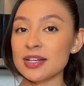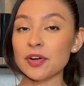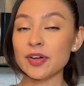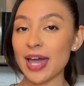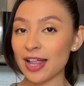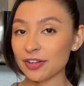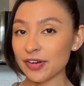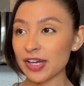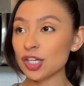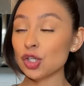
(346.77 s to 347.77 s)

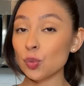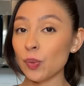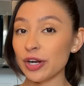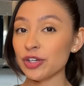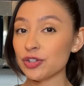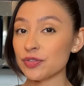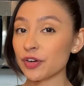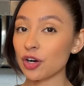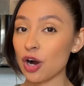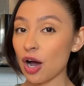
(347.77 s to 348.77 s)
calorie you want to use for
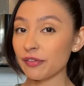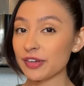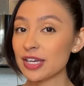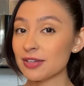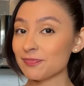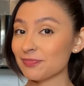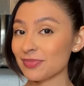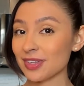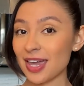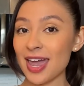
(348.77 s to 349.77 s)
your coffee,
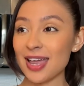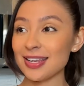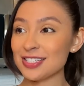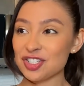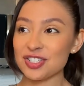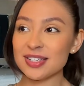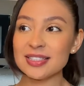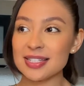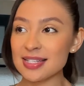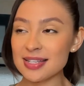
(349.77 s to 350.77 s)
and it's just going
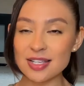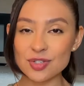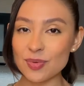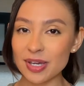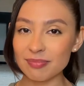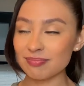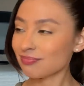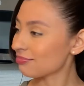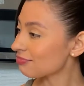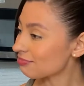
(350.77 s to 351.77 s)
to taste that sweet.
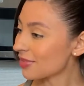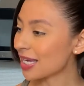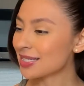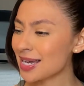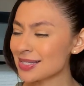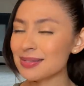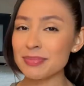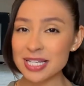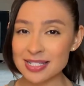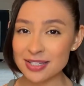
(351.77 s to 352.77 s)
It tastes
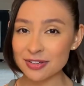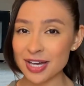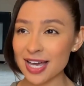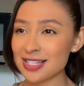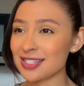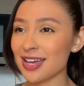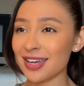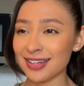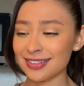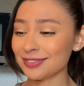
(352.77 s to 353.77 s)
amazing, you guys.
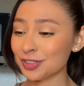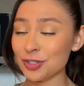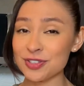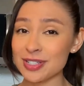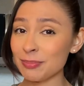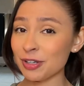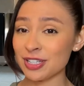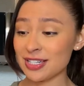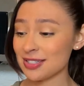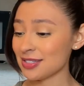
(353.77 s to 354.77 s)
Like, don't sleep on
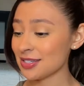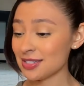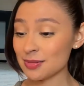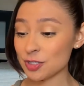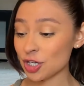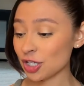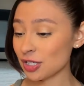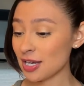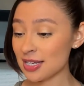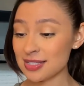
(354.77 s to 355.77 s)
this. It tastes good.
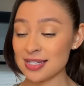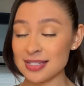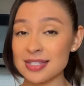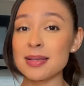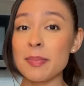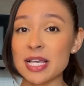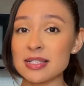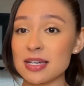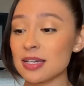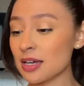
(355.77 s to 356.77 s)
It tastes
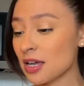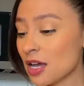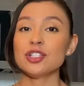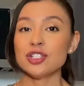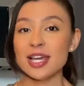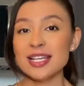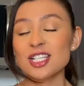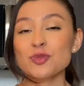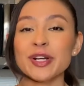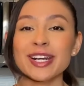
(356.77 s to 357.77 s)
amazing. Today,
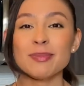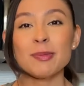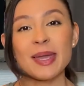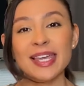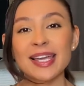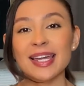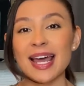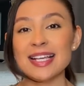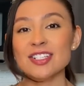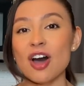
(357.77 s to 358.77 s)
since we're going to be making an
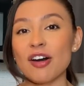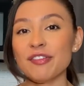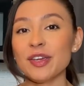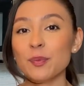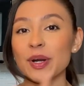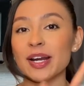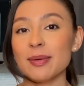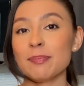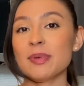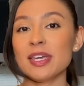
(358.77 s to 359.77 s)
iced coffee, we're going
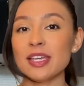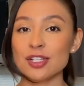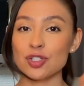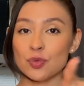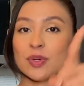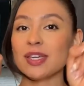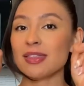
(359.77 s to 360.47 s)
to be doing